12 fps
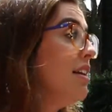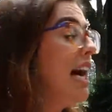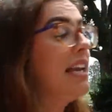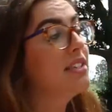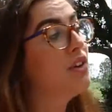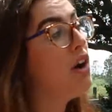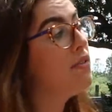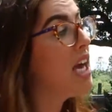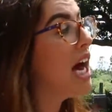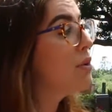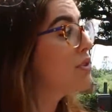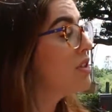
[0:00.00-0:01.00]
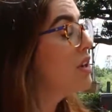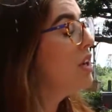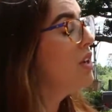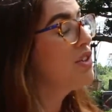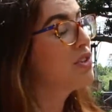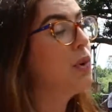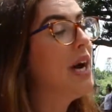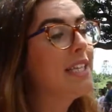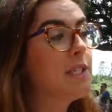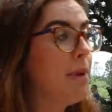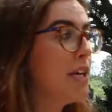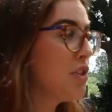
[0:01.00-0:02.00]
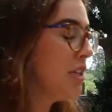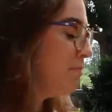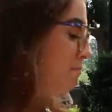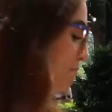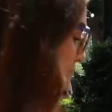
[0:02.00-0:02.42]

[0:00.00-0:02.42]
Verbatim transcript: at his coffee house, which is quite special.